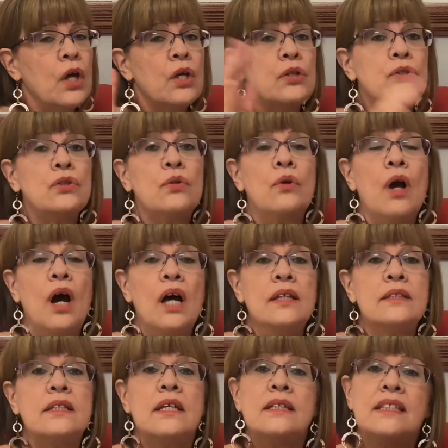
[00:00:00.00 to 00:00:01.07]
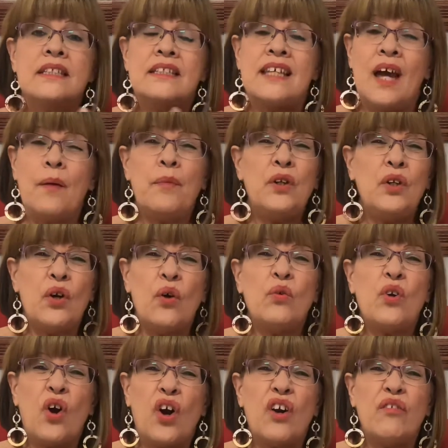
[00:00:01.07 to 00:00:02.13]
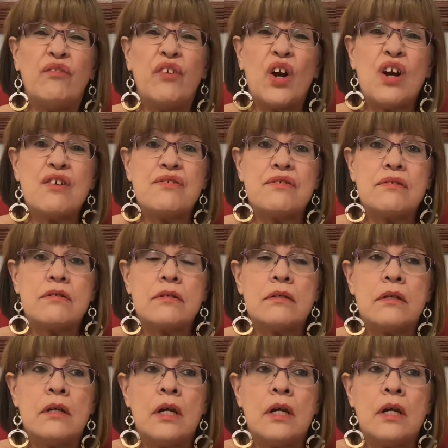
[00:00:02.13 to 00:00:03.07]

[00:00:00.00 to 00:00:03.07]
So God says, examine your own heart first.